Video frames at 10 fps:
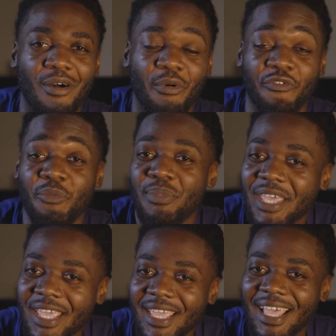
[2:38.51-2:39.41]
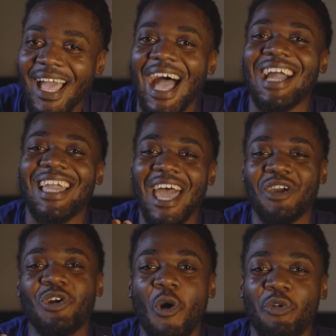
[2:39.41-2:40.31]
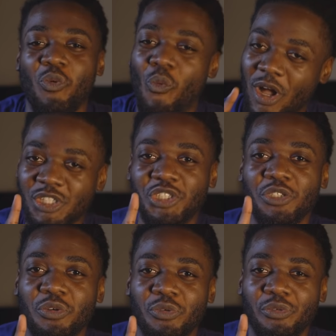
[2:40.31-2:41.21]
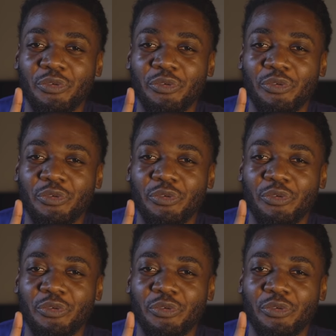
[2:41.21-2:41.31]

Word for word: Well, for me, I gotta go with one shoe.